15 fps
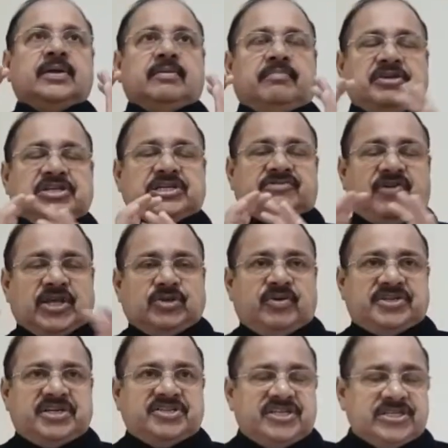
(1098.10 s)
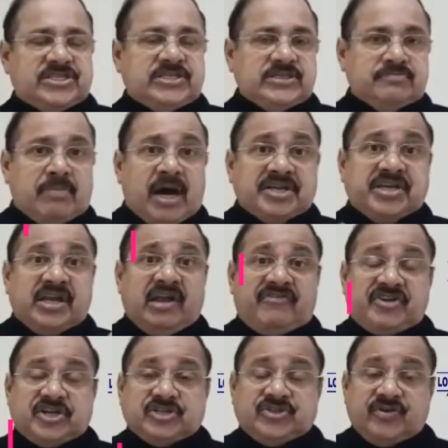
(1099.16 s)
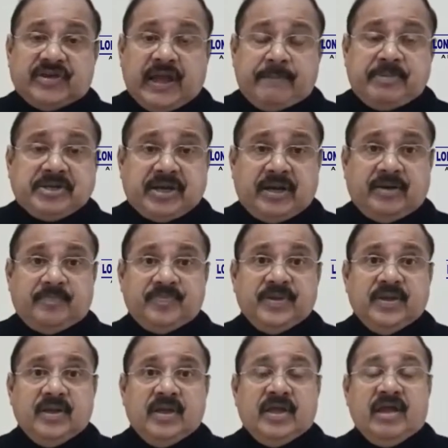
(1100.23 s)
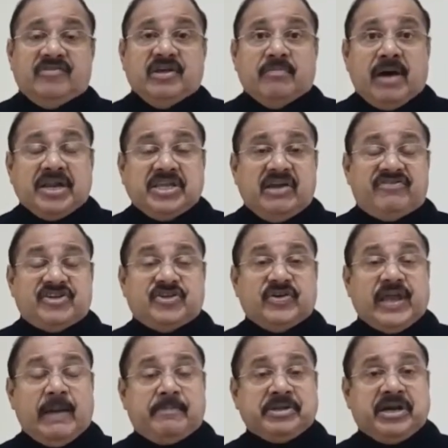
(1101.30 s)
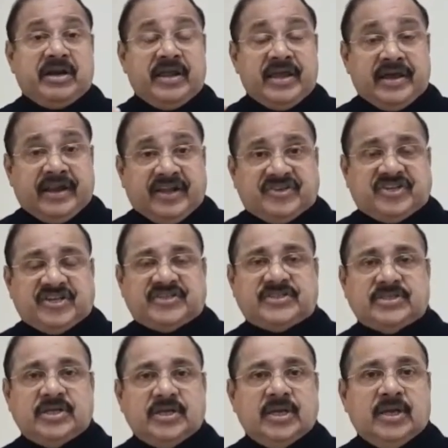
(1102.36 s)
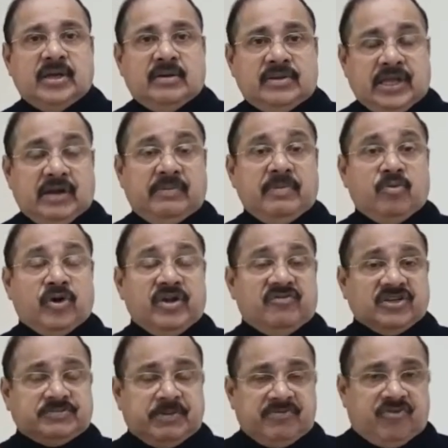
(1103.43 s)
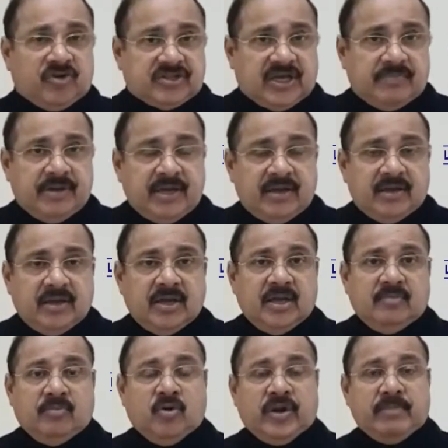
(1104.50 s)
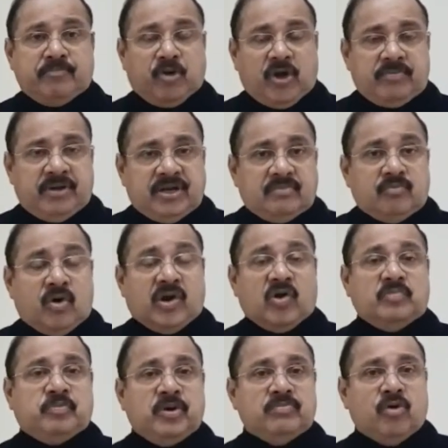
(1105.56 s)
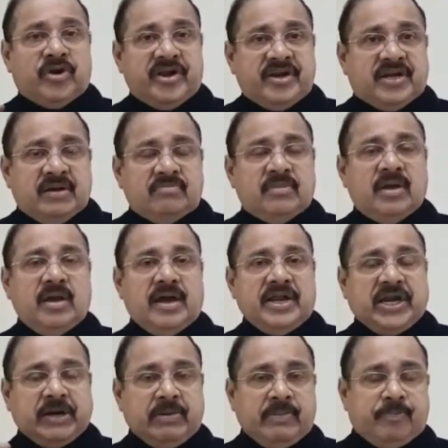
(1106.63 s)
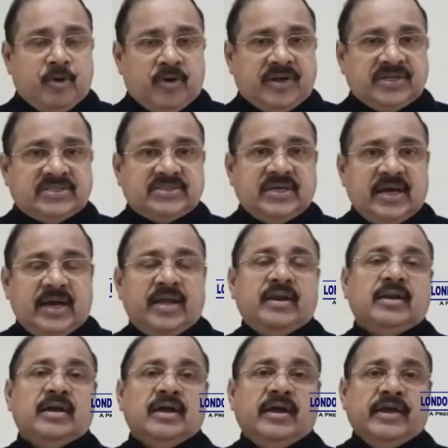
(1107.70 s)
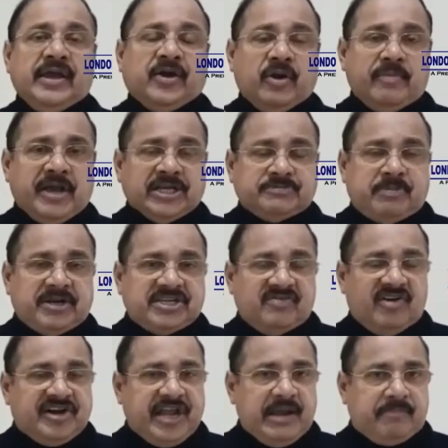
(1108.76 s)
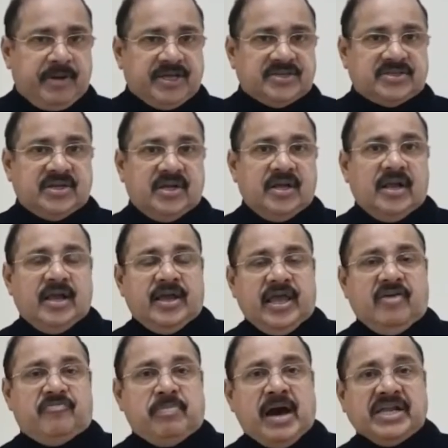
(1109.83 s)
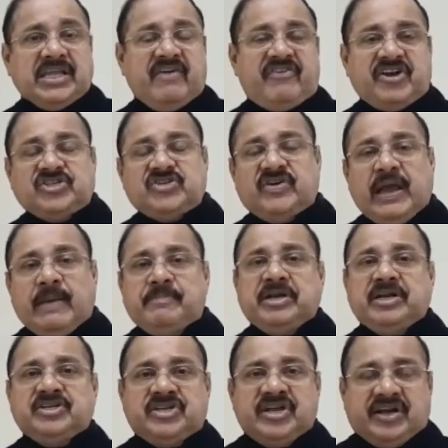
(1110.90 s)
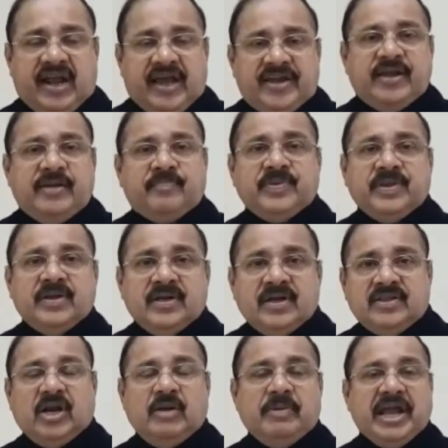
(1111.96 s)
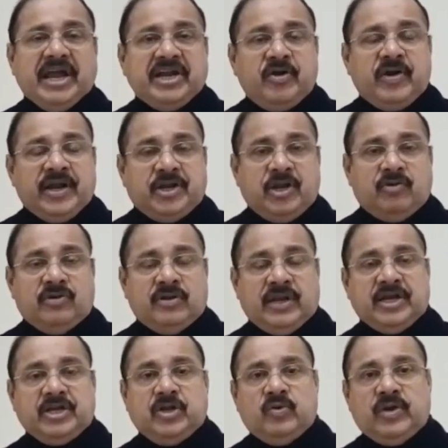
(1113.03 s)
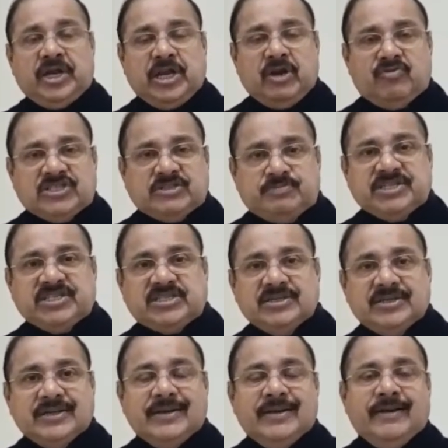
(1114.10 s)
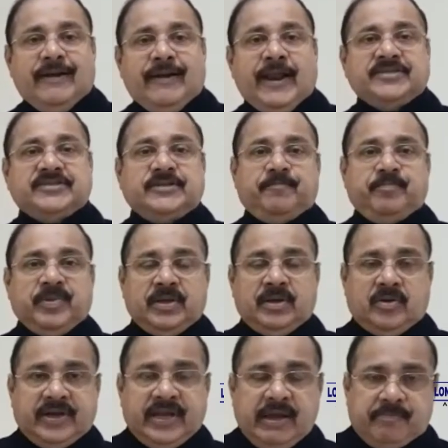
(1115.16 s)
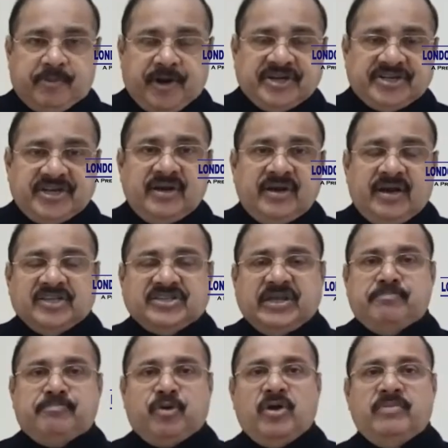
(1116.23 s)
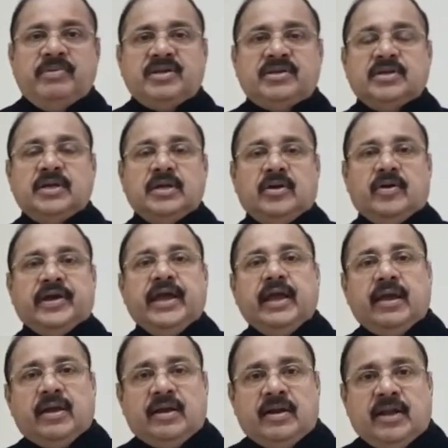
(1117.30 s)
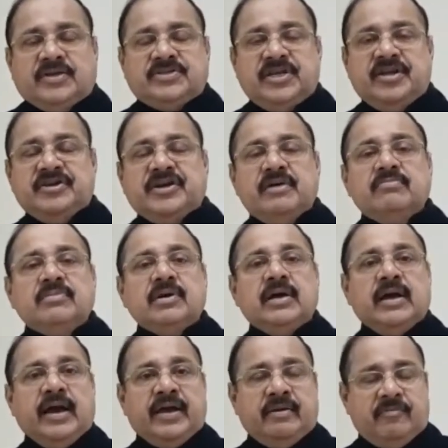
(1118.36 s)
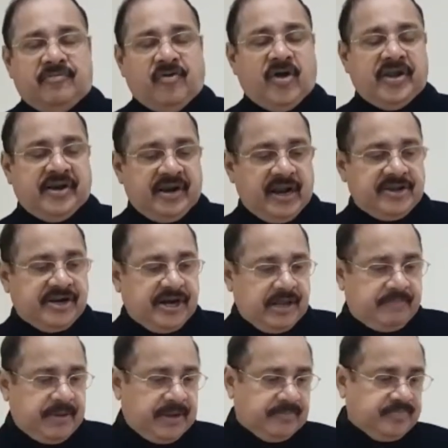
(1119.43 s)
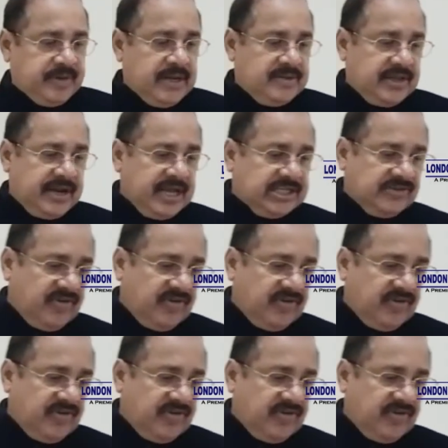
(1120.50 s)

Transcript: business fluctuations is marginal efficiency of capital. If the marginal efficiency of capital increases, there will be more investment forthcoming, more employment, more output, more income and economic progress and economic expansion will take place. If marginal efficiency of capital is declining, there will be negative net, negative net investment, less okay, production, less employment, okay, less income and fall in real GDP. The next